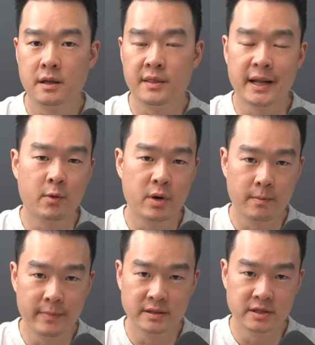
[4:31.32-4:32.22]
that I want to
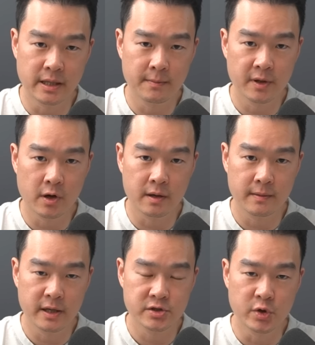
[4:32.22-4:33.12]
build the template on.
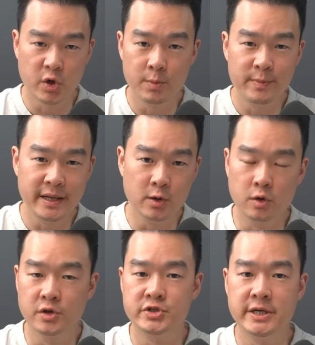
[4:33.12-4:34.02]
So it could be
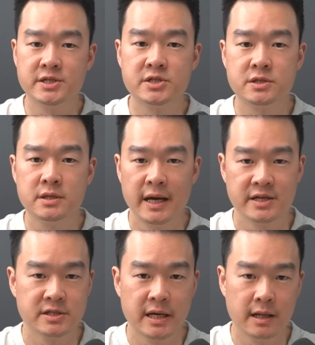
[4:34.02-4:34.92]
Google Sheets,
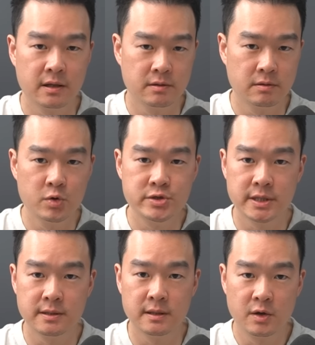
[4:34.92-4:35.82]
Excel,
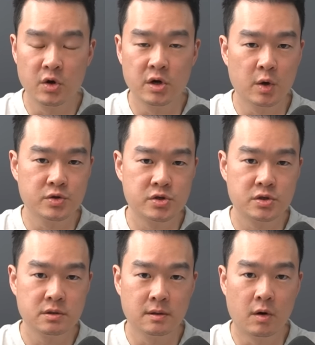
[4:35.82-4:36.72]
Notion,
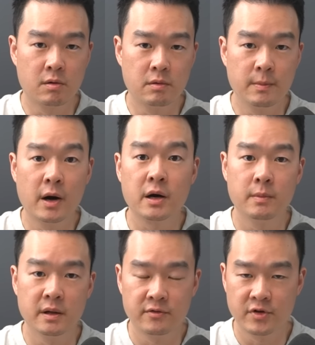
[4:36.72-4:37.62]
GoodNotes, or
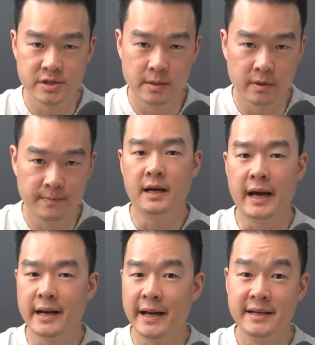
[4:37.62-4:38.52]
Remarkable, for example.
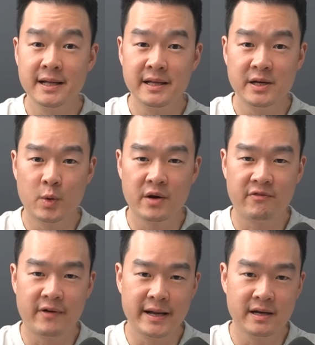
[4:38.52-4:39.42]
And ideally, you want to
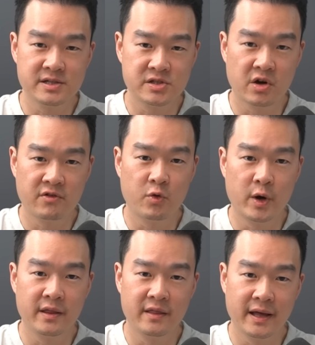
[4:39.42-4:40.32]
find a
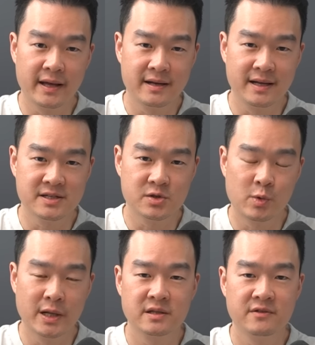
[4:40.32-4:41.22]
software that is
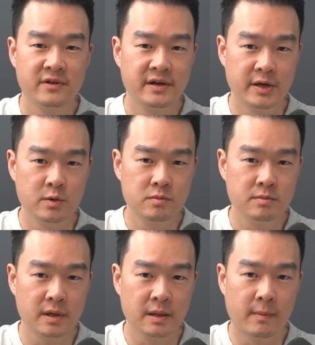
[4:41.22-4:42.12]
relatively new
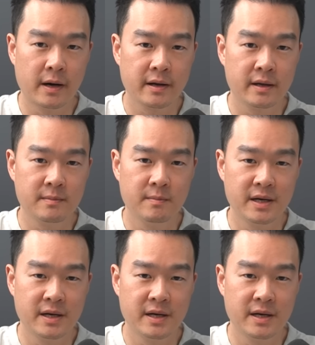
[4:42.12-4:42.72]
in the market,